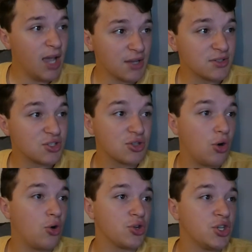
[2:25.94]
hasn't
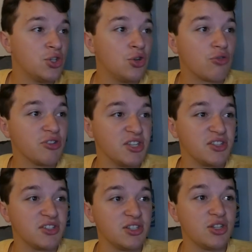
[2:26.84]
scored, nor
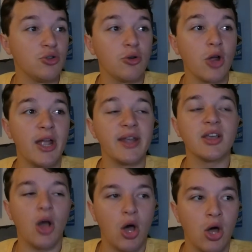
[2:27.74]
assisted, nor got any
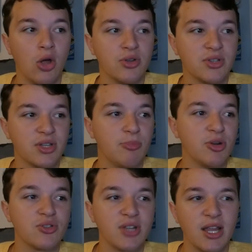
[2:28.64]
cards. But
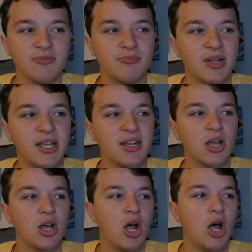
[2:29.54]
he also hasn't played
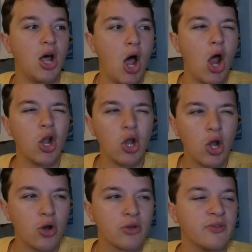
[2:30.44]
a
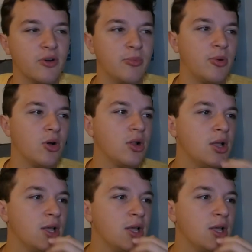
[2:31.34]
lot of football.